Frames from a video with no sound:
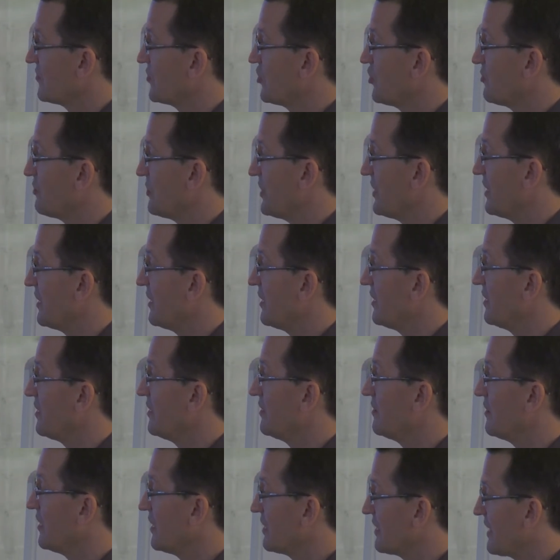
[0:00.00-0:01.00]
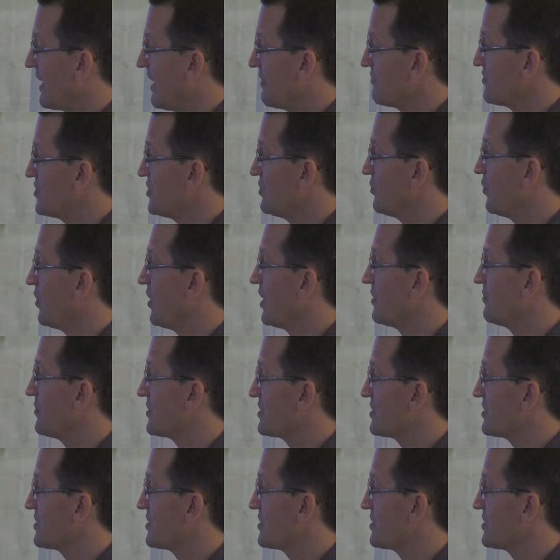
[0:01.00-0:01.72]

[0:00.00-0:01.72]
Could be county-wide,